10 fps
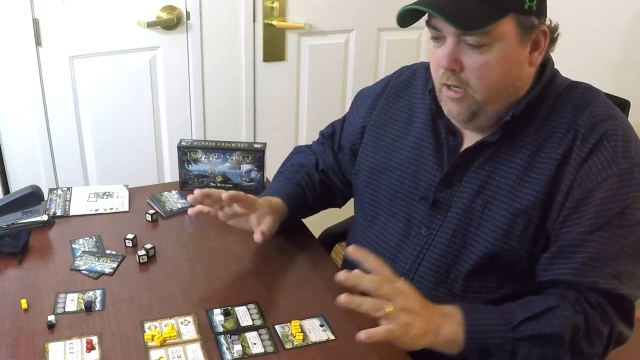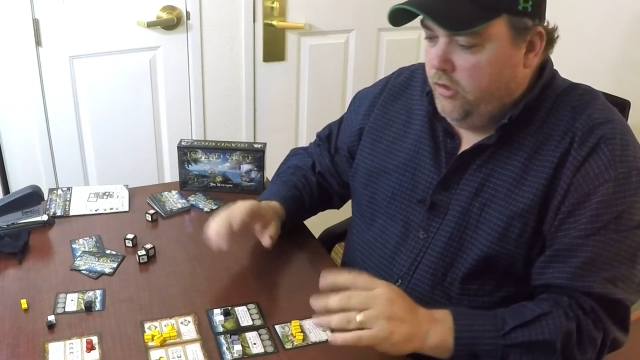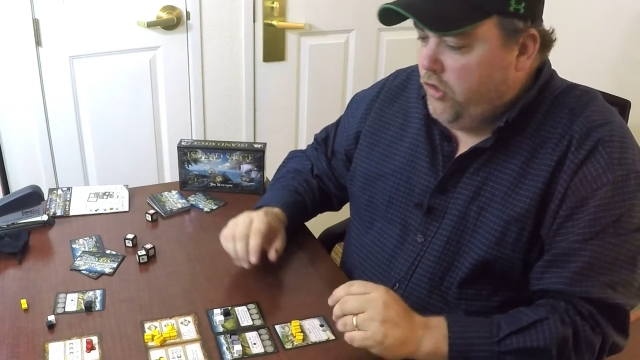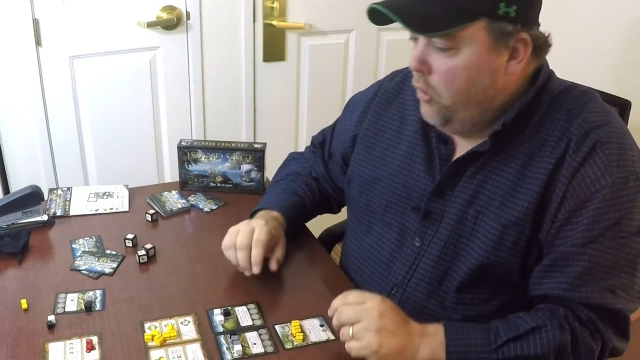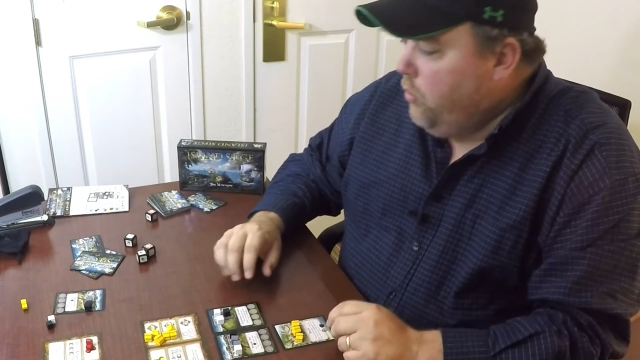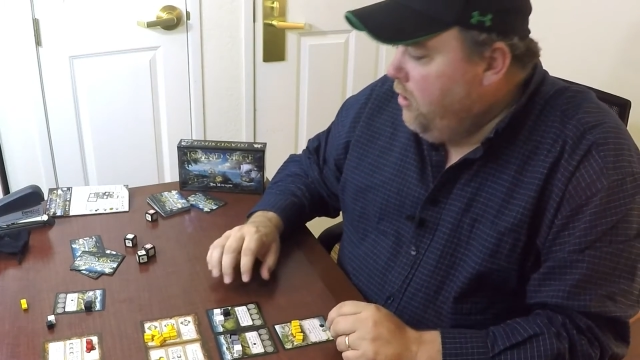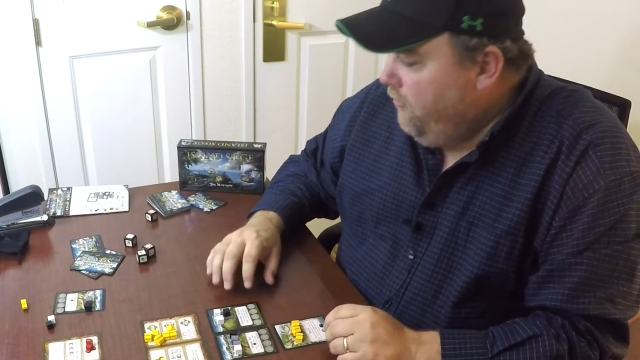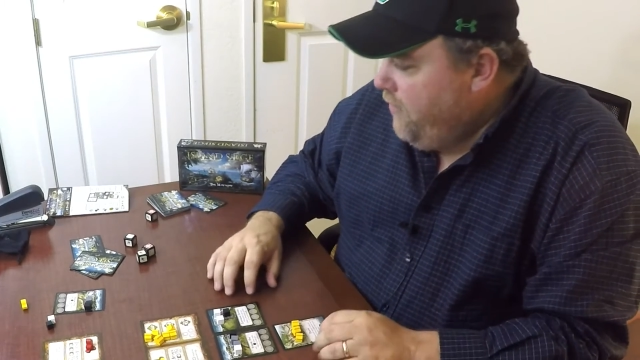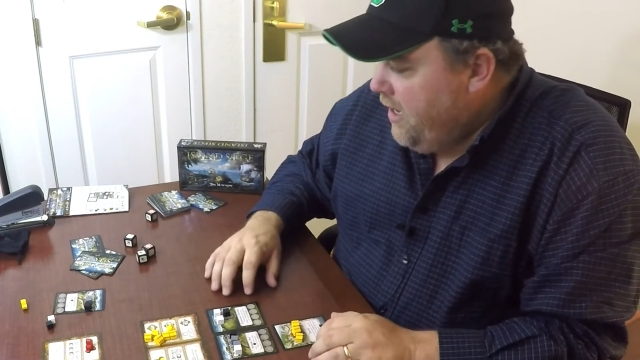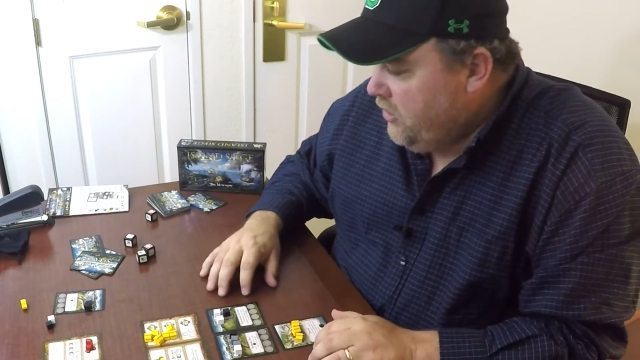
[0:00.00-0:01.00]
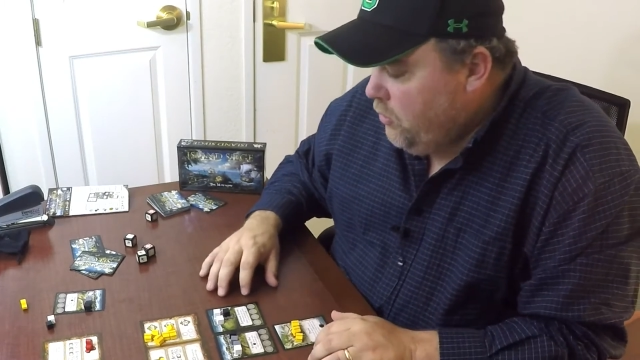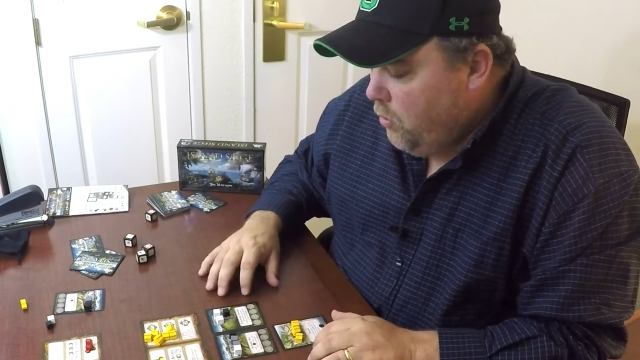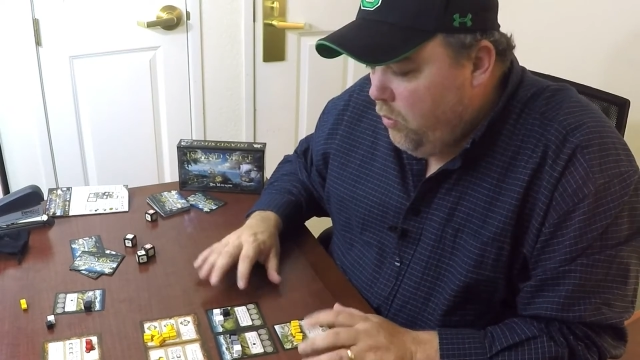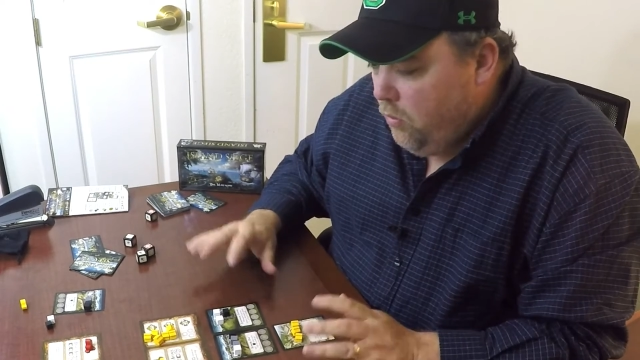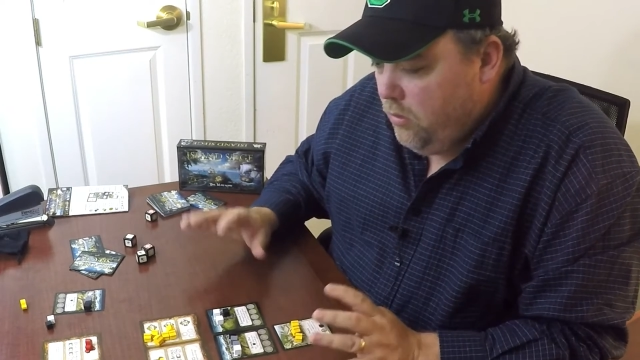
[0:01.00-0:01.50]
so real fast,
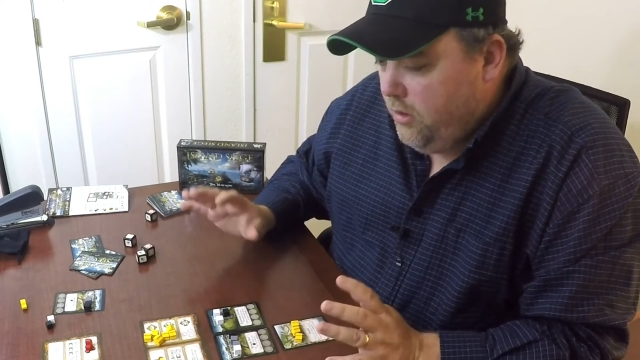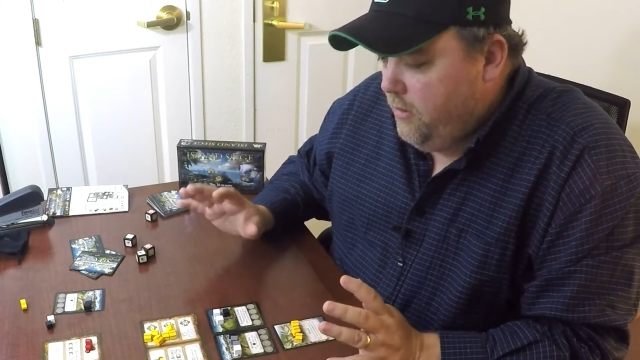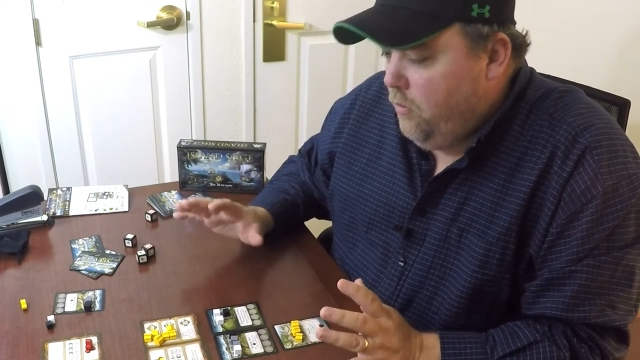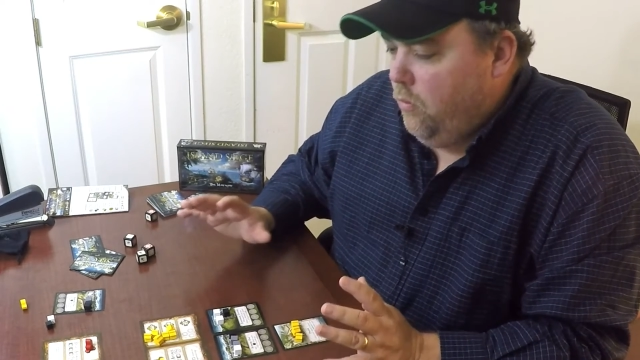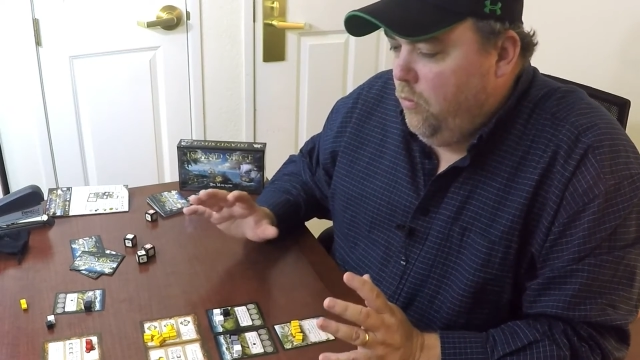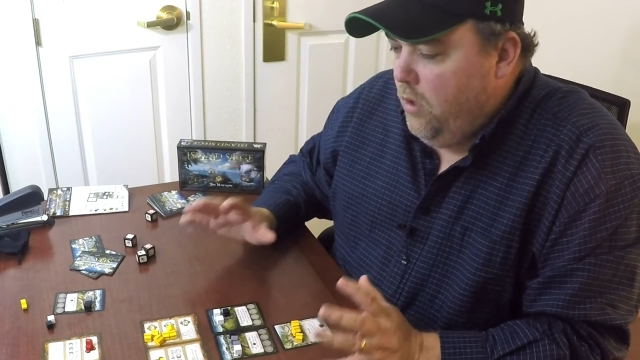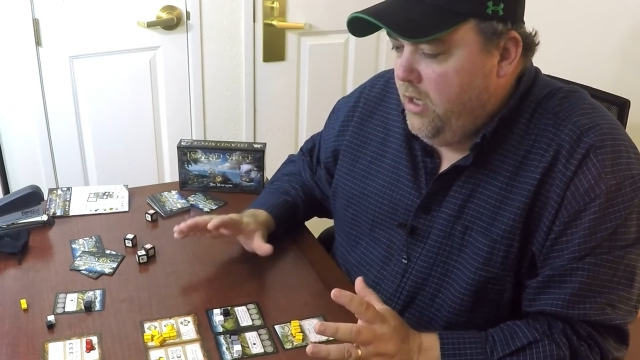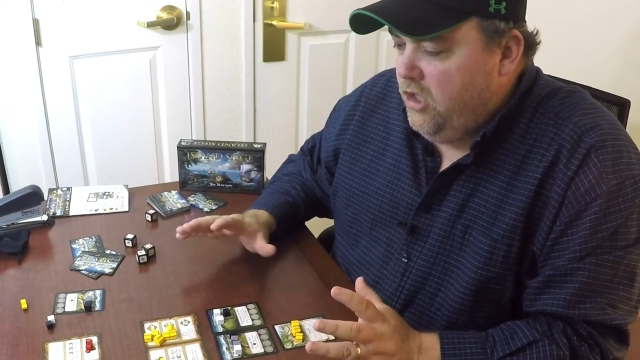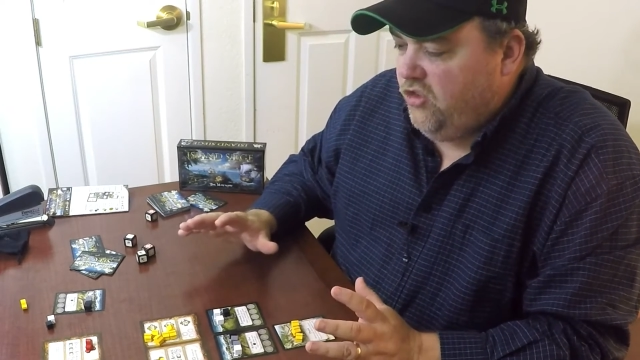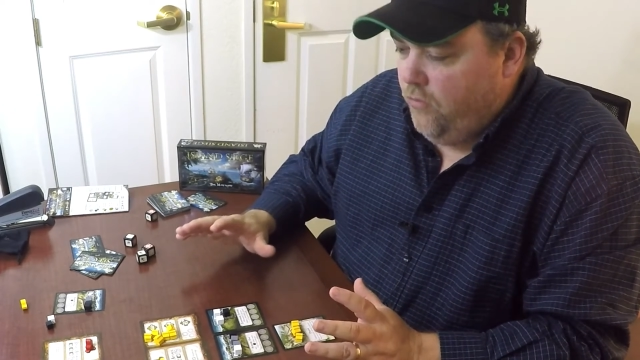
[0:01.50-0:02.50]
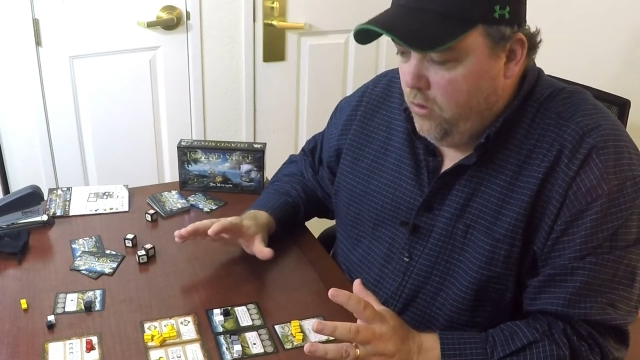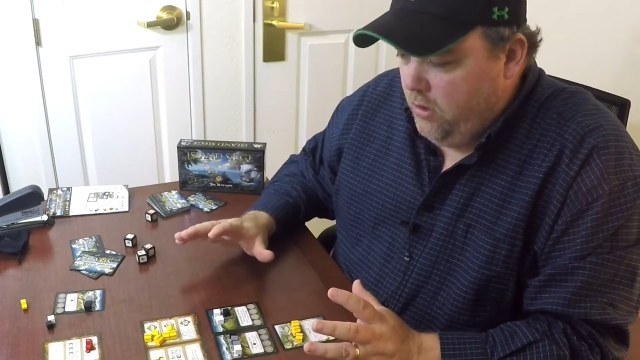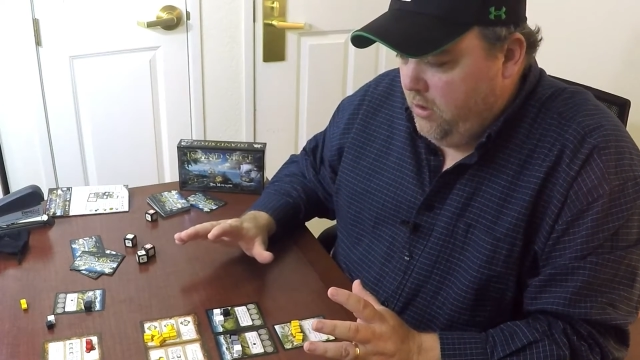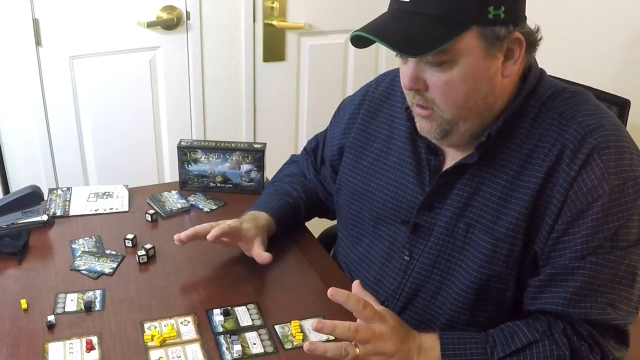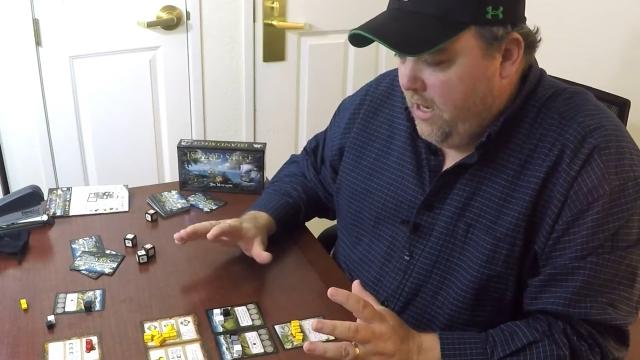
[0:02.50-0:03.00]
what is
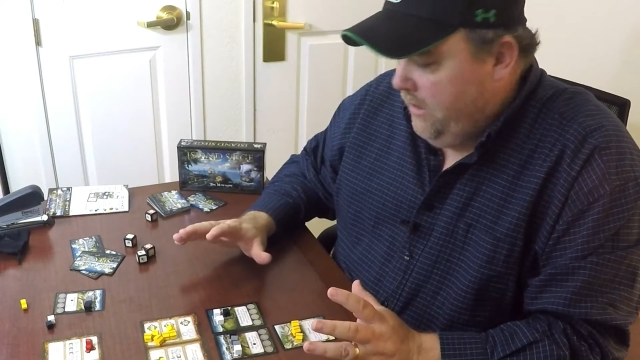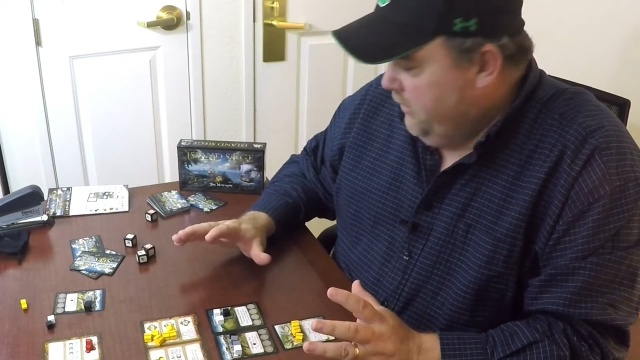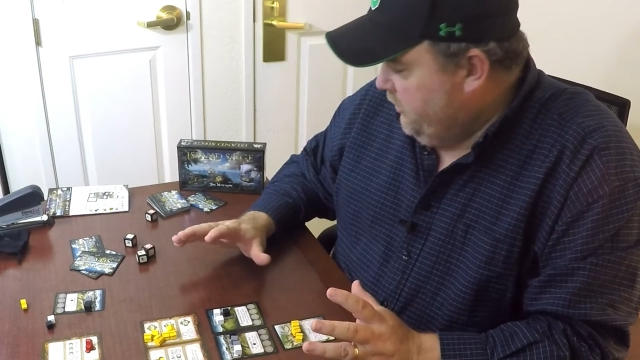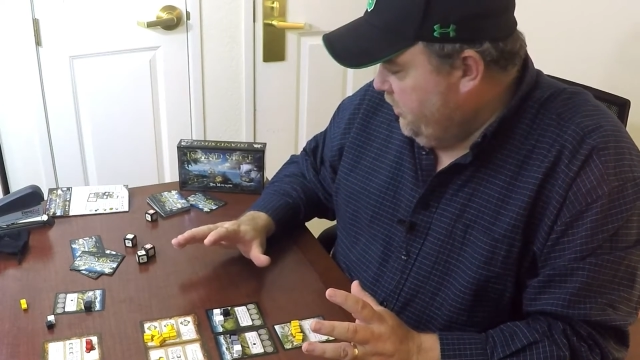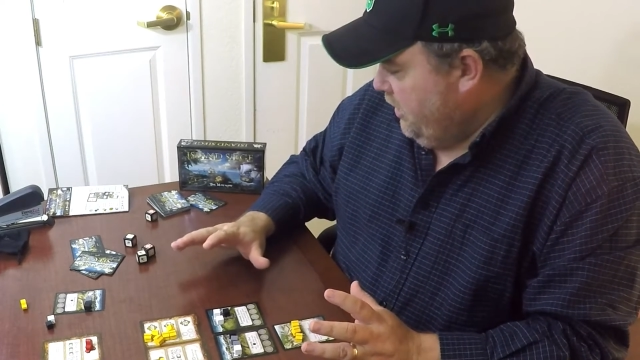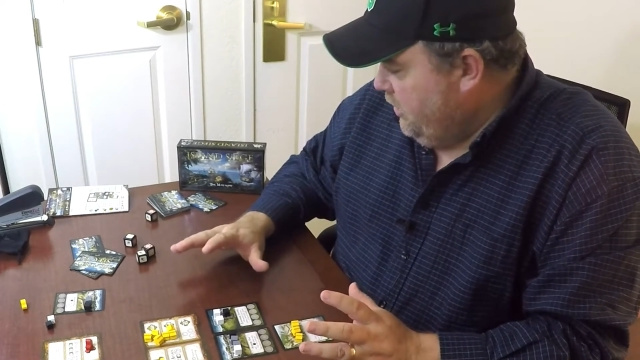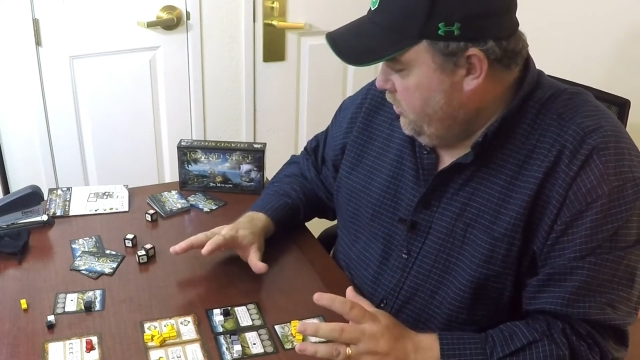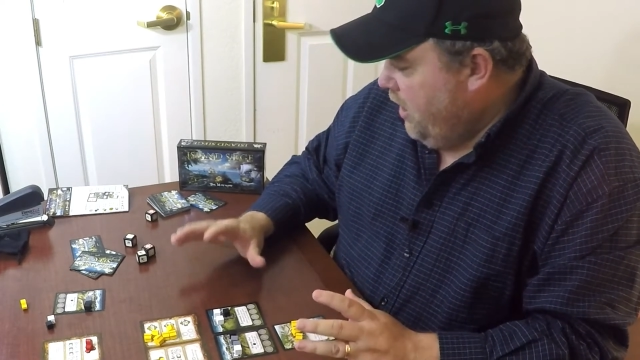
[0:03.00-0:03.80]
Island Siege?